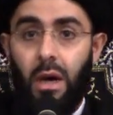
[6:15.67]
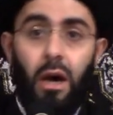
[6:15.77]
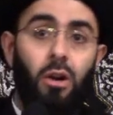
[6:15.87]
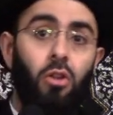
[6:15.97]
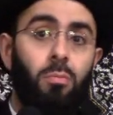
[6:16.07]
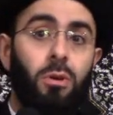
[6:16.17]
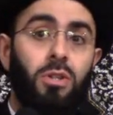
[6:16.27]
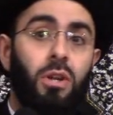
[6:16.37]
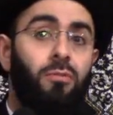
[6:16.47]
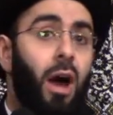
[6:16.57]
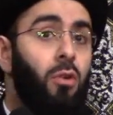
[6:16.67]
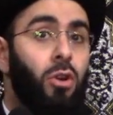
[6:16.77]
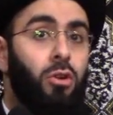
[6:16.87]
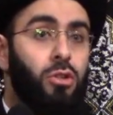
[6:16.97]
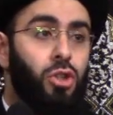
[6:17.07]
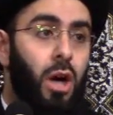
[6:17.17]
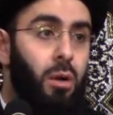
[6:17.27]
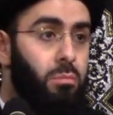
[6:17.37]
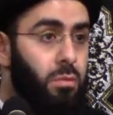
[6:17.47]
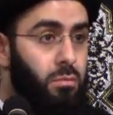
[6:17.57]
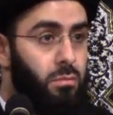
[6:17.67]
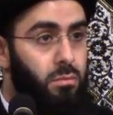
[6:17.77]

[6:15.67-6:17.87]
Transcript: Another person found a good job.